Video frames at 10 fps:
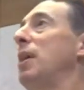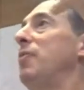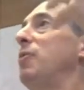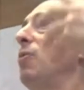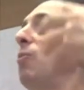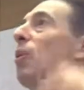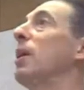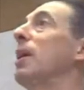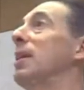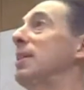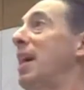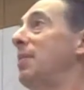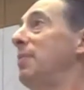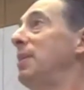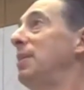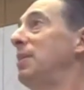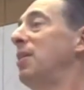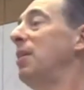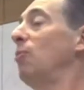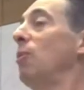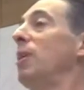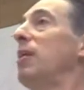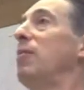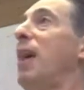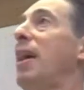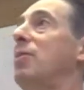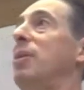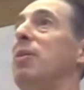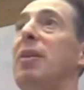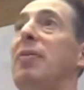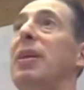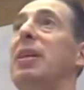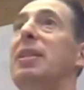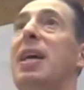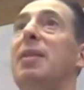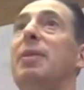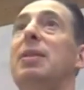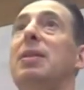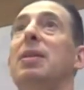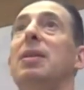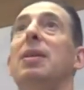if you're working in a factory or living in a tenement,